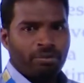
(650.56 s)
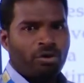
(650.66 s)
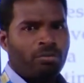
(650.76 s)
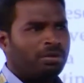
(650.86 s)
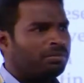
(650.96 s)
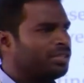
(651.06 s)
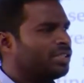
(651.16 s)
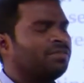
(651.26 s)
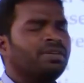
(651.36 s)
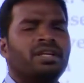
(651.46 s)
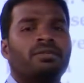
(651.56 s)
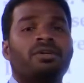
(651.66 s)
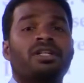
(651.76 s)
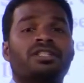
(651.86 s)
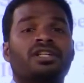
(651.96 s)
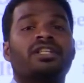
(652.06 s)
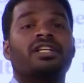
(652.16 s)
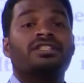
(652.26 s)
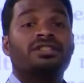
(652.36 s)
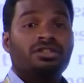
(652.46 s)
problem, just based on the
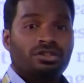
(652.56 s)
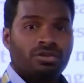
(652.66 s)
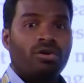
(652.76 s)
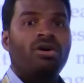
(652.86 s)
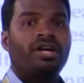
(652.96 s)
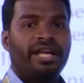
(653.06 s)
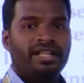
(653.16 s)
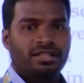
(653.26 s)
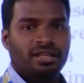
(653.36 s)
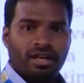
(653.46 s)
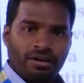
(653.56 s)
research knowledge,